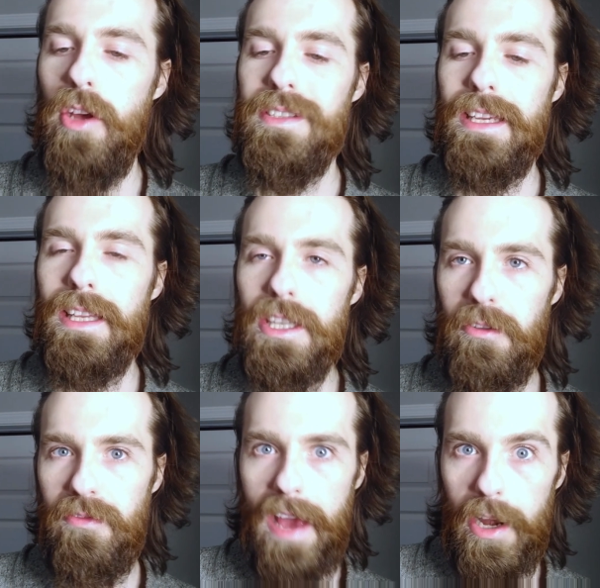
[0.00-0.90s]
don't know, it's like
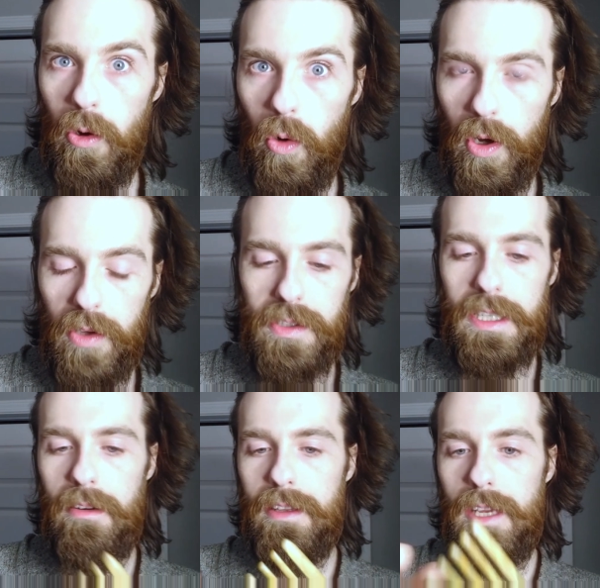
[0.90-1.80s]
the fatty
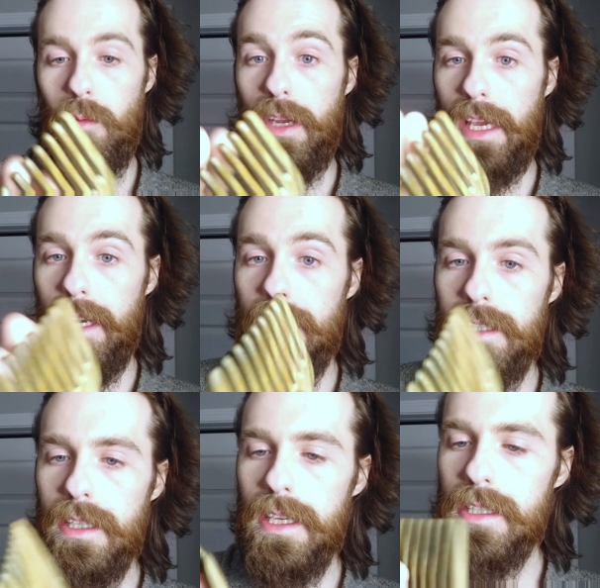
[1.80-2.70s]
oils and everything will get
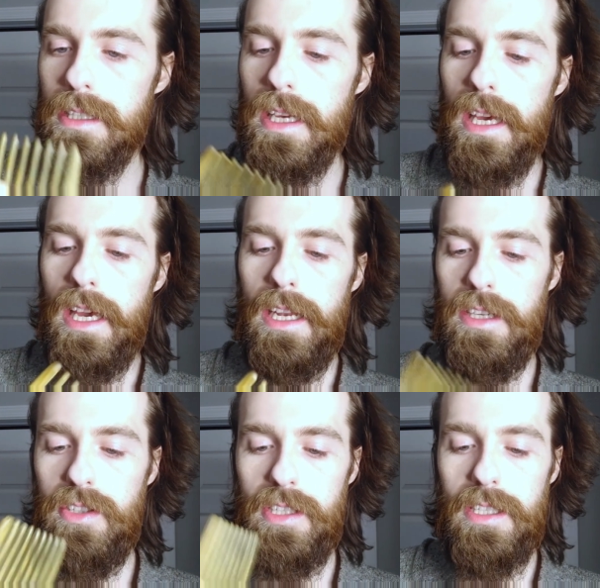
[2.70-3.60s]
into this, and
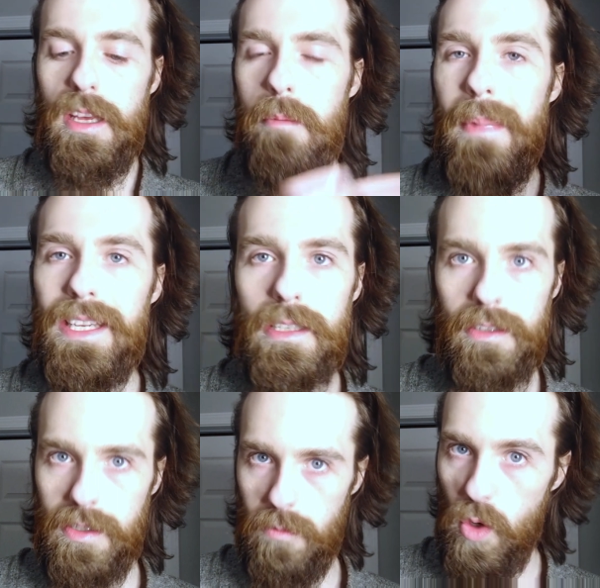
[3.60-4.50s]
it just makes
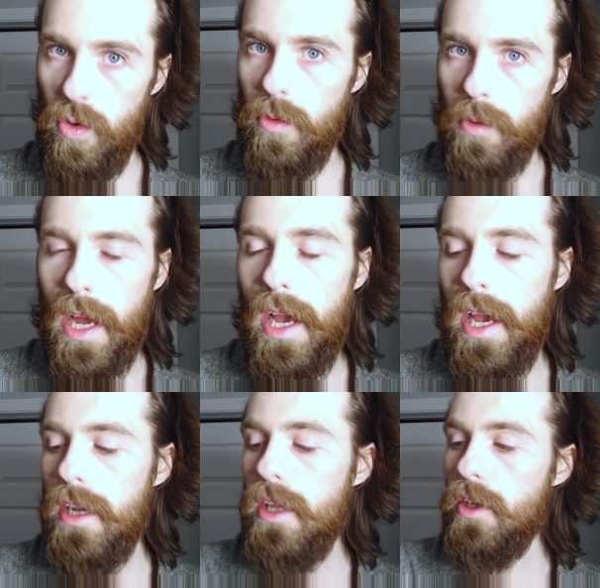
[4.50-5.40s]
a smoother
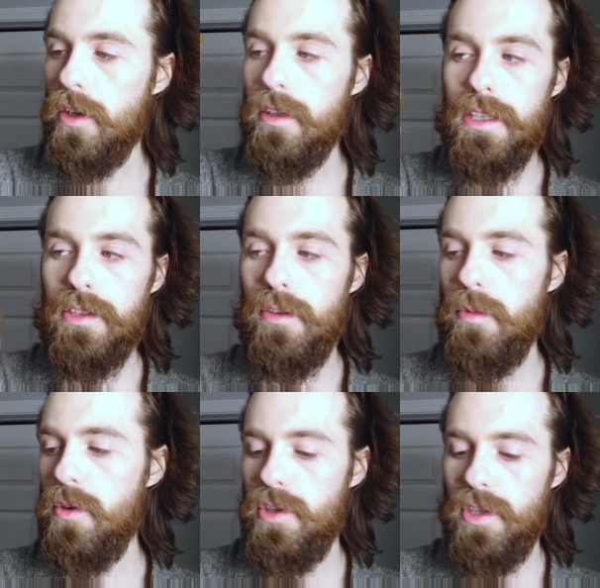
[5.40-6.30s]
ride, good
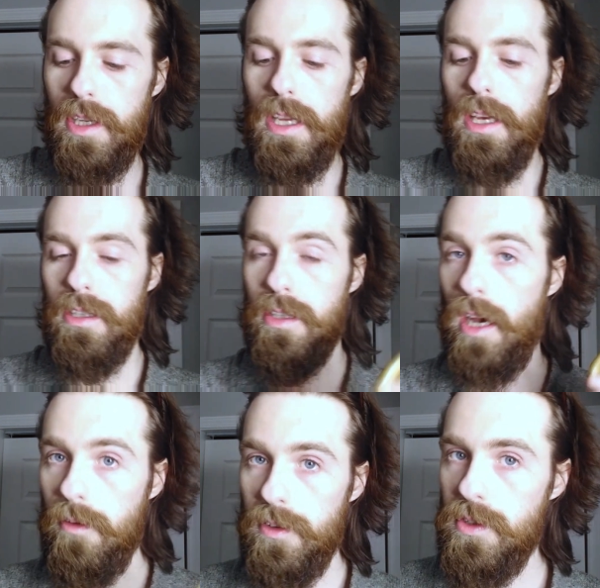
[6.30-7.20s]
distribution,
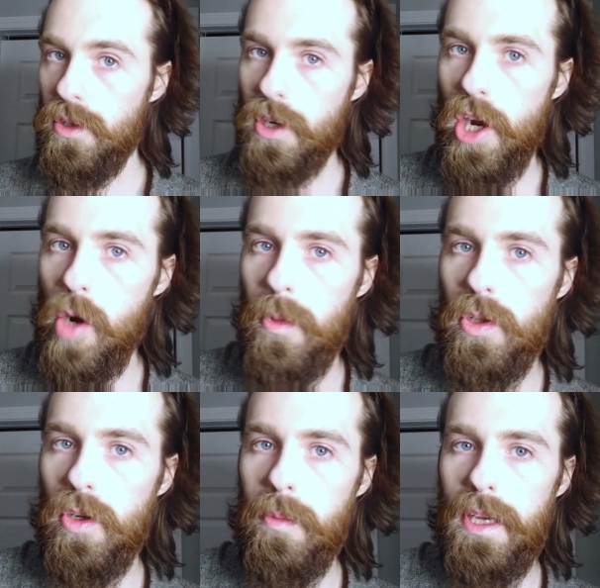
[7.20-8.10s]
softens your comb
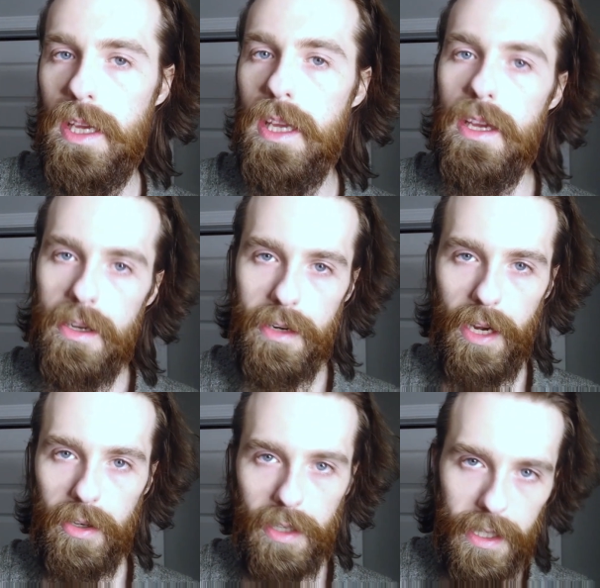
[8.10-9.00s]
a little bit. You're
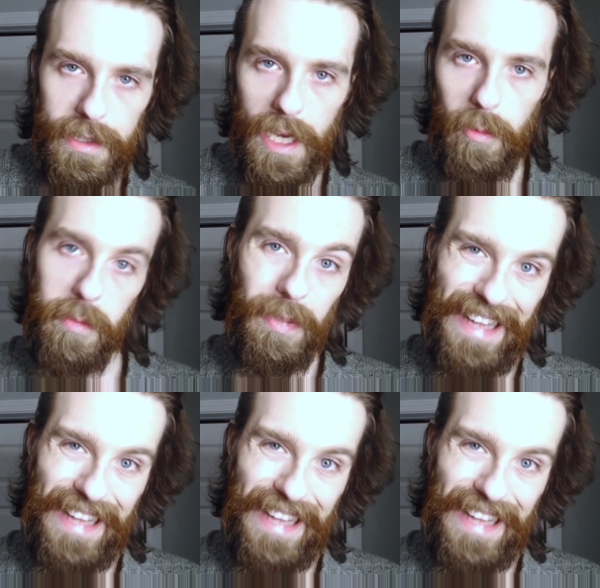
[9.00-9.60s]
not going to get that with